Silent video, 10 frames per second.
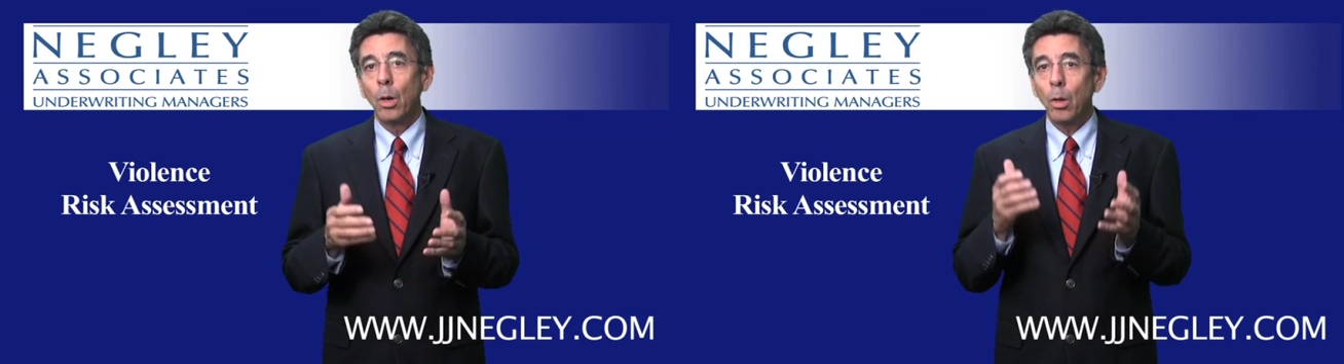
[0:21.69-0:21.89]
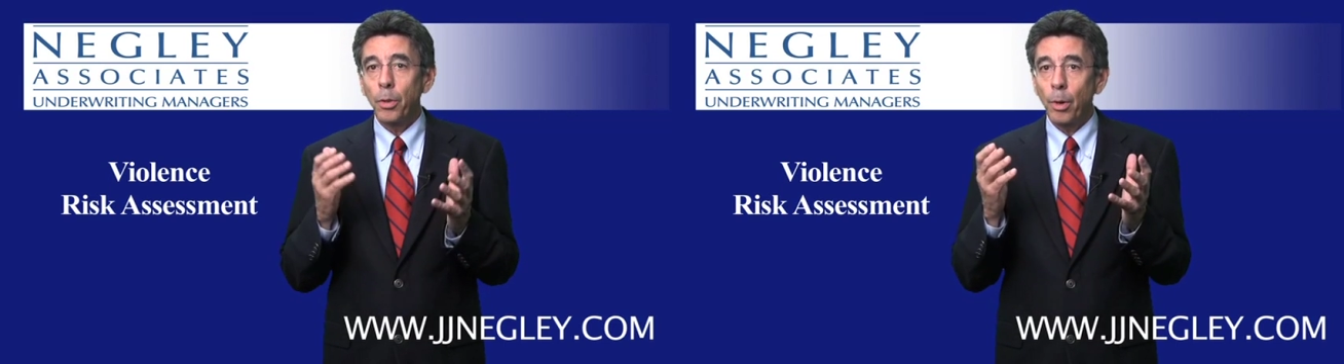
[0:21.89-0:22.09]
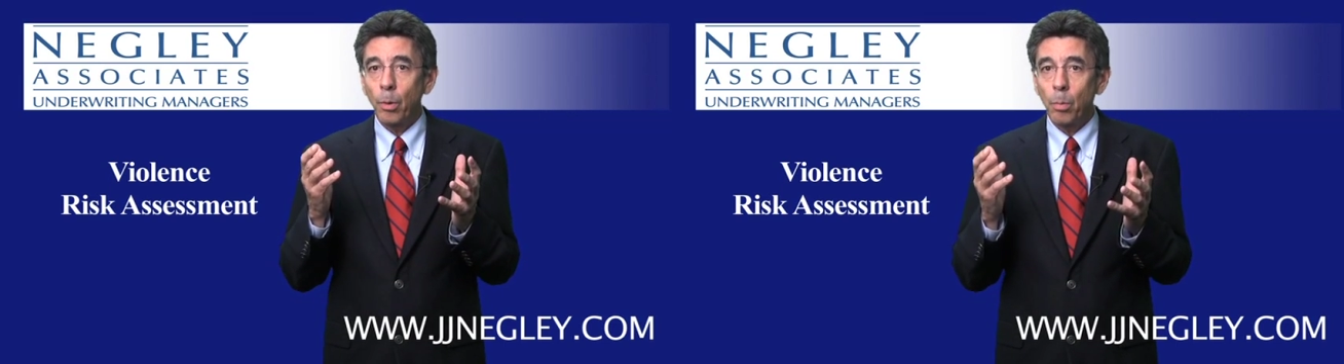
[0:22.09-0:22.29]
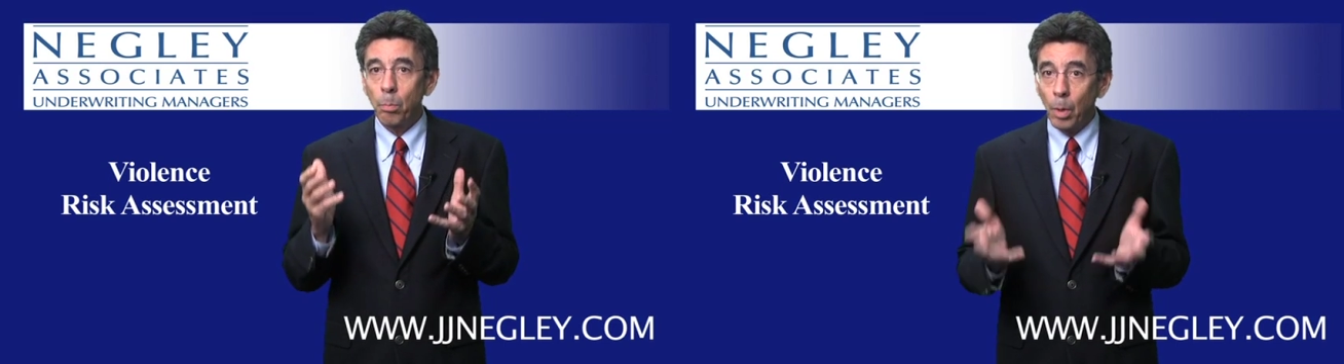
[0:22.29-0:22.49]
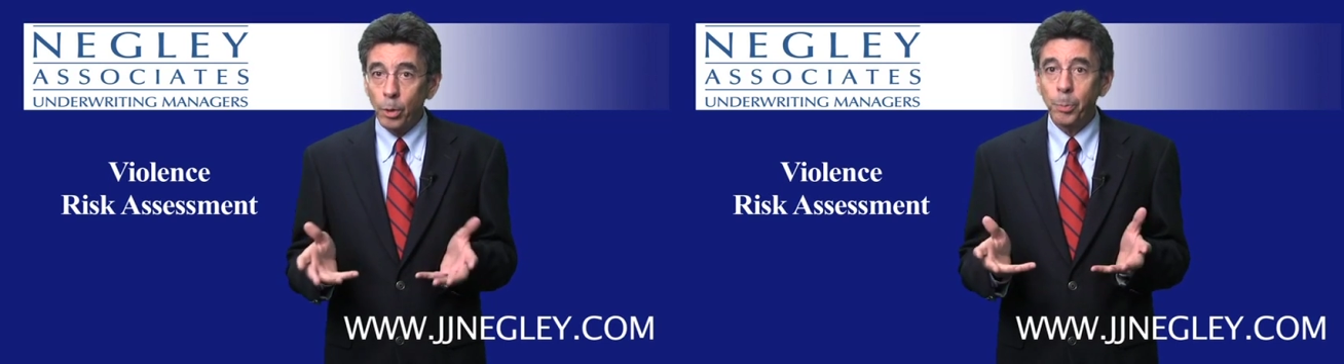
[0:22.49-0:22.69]
Although
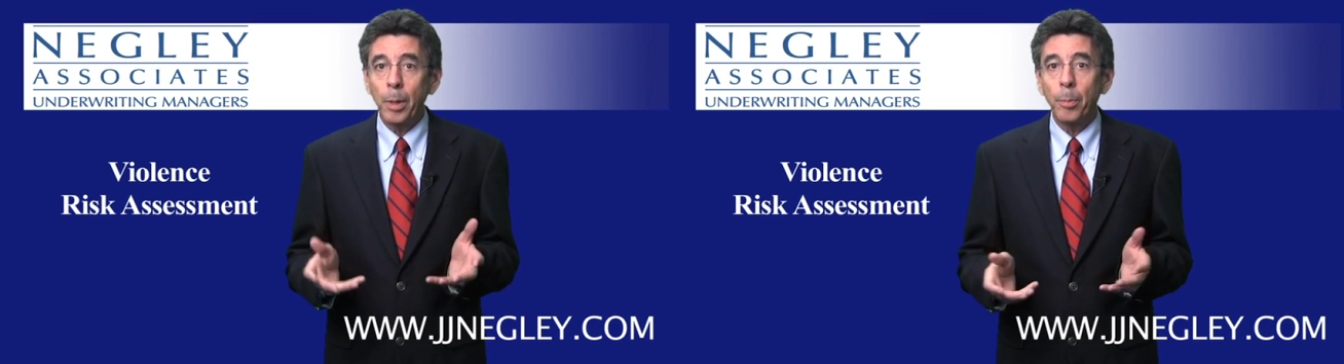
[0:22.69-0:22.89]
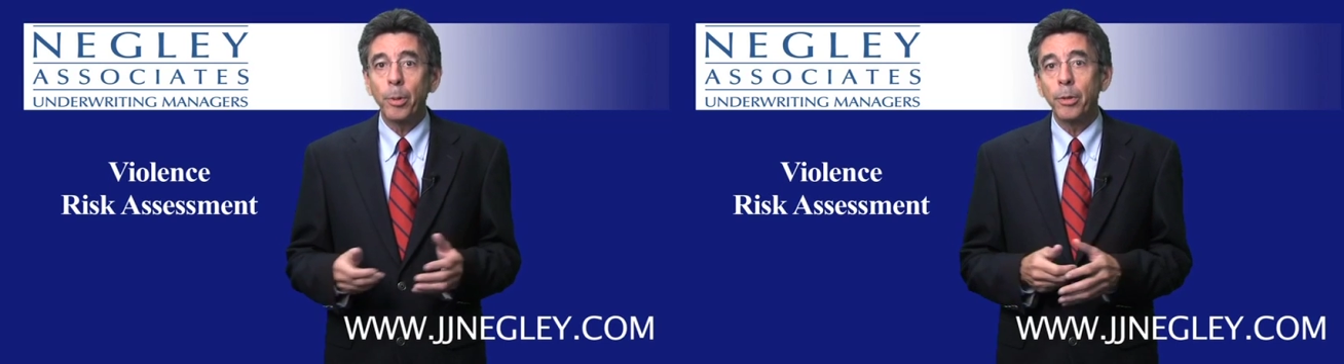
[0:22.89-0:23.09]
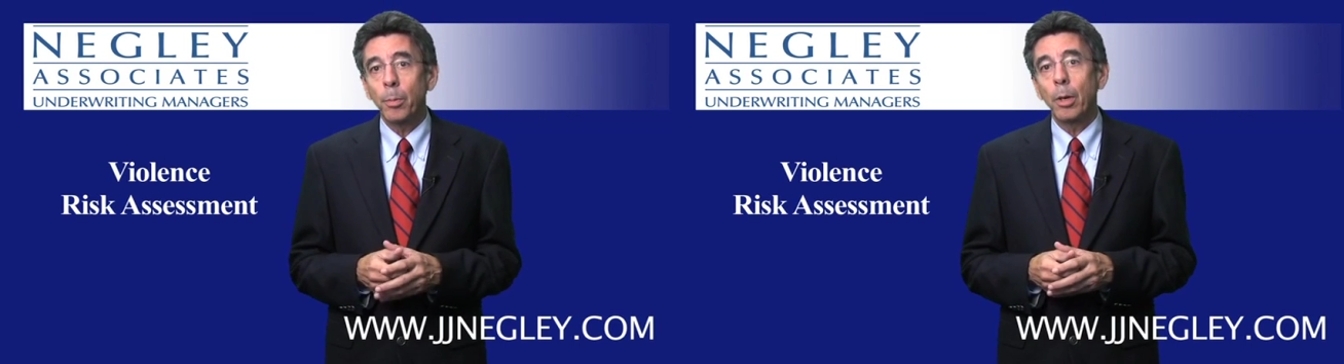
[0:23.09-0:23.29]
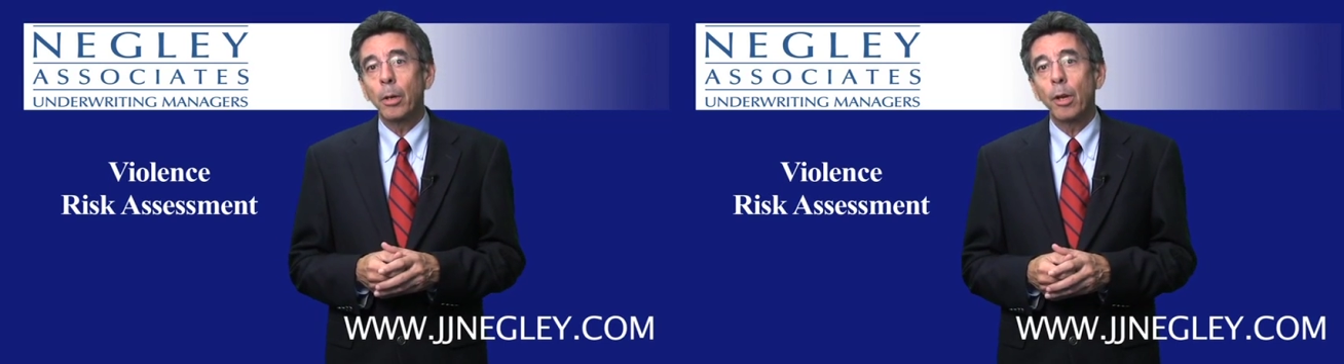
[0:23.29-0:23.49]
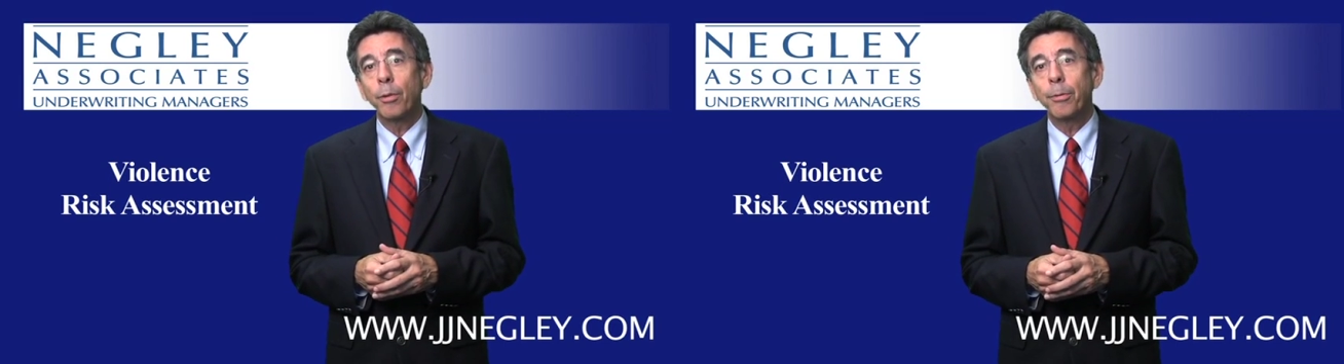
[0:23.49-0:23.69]
most people in the mental
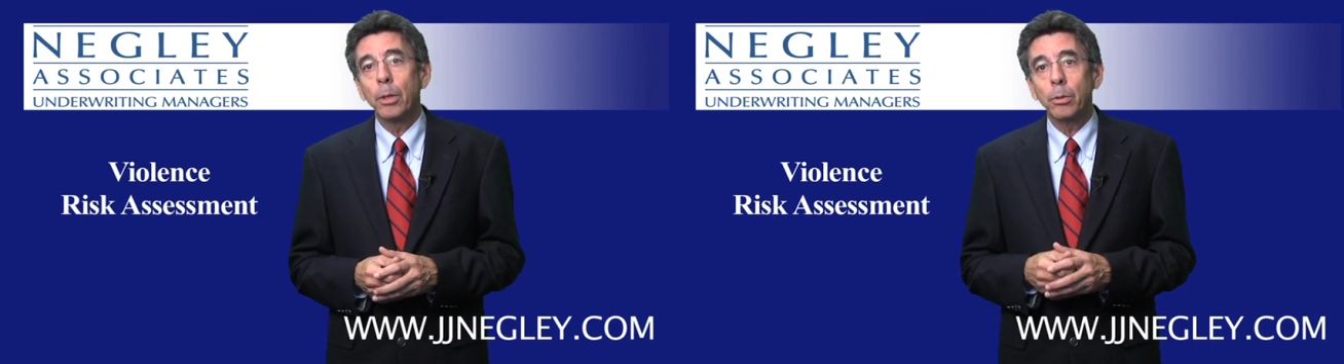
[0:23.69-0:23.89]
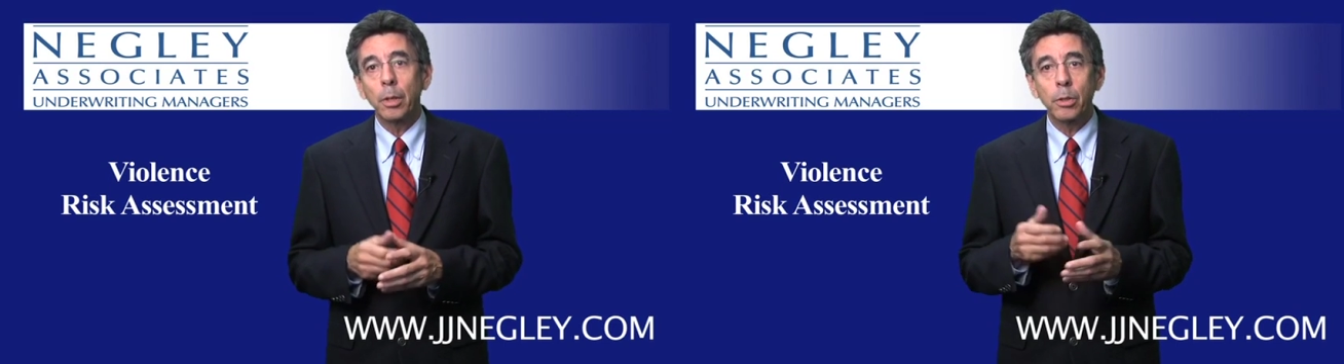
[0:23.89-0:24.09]
health field